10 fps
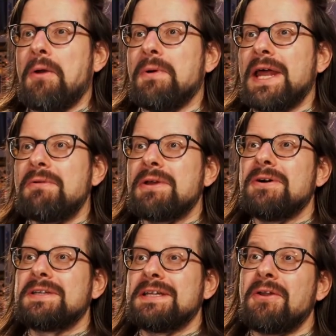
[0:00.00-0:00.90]
When I
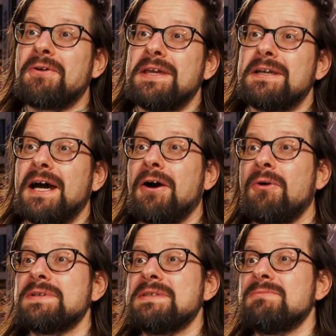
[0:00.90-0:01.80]
record analog gear, I
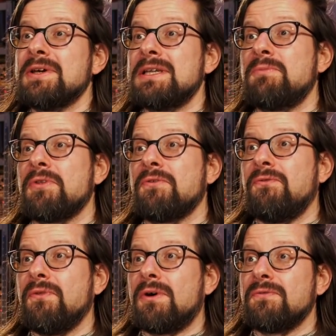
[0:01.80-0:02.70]
always seem to end up with a
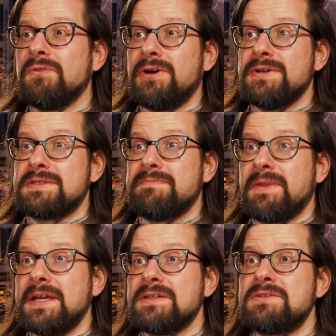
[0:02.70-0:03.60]
floor of noise.
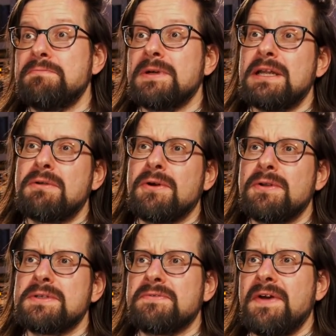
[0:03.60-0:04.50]
I hear super keen
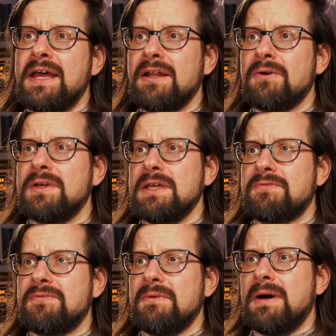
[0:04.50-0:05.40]
recordings of analog gear
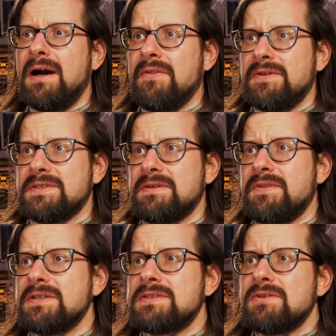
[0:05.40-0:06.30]
from others.
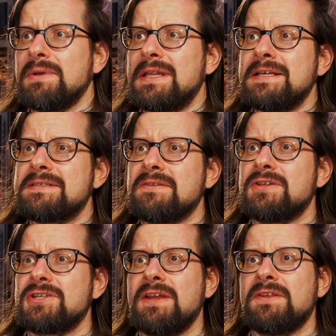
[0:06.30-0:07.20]
There's so many links in the
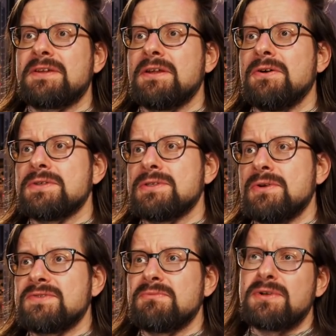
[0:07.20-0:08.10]
chain that can cause
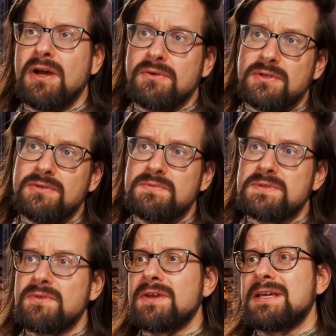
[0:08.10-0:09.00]
noise, from ground loops
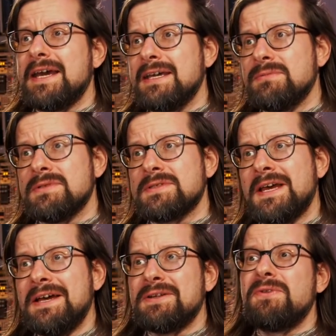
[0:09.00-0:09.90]
to the cables,
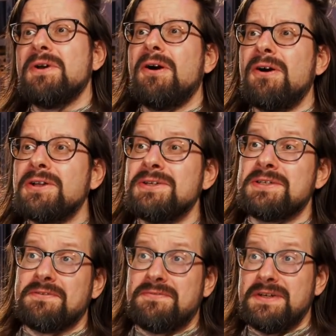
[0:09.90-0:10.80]
to the audio
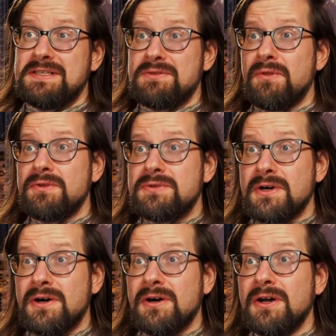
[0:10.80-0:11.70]
interface, to the
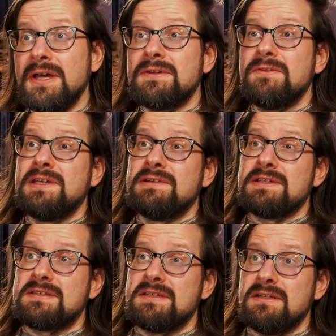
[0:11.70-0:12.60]
DAW, to the gear
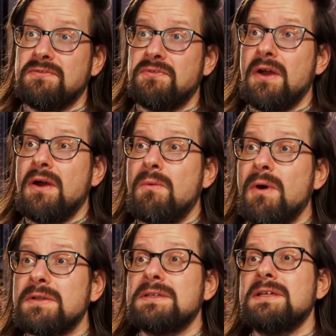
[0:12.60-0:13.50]
itself.
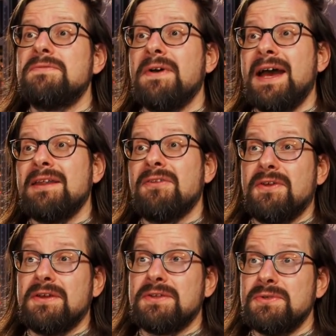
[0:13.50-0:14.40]
What, if
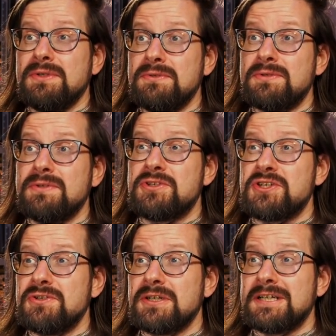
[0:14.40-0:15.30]
anything, do you do to
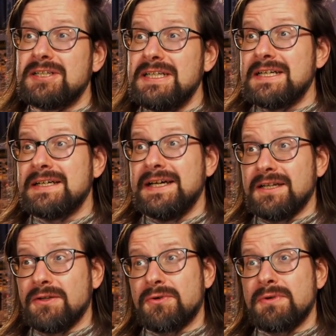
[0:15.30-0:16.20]
ensure cleaner
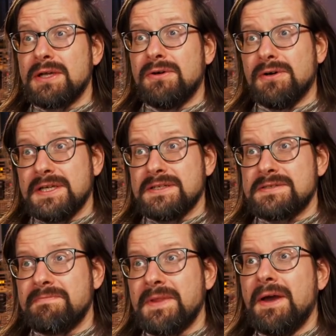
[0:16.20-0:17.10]
analog
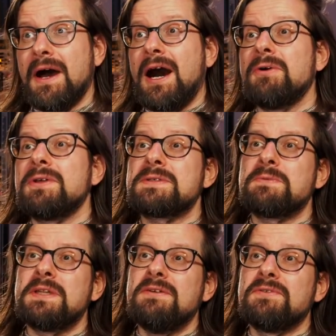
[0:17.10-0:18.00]
recordings? How does
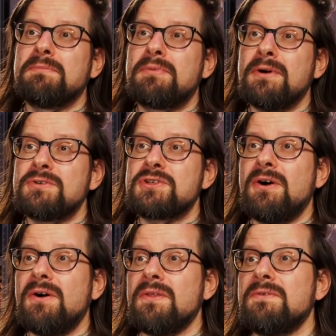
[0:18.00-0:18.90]
one even approach
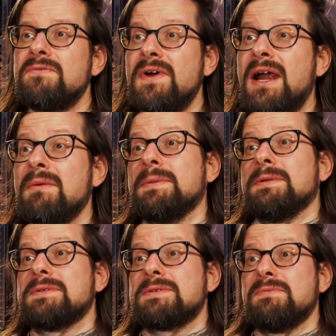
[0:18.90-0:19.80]
all the
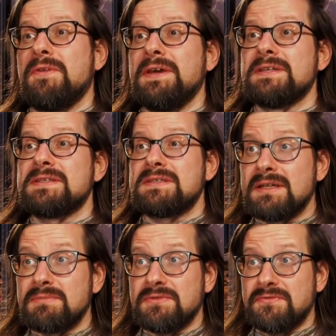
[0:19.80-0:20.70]
variables within a
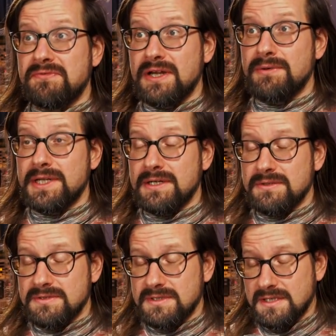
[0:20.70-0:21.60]
setup to figure it out?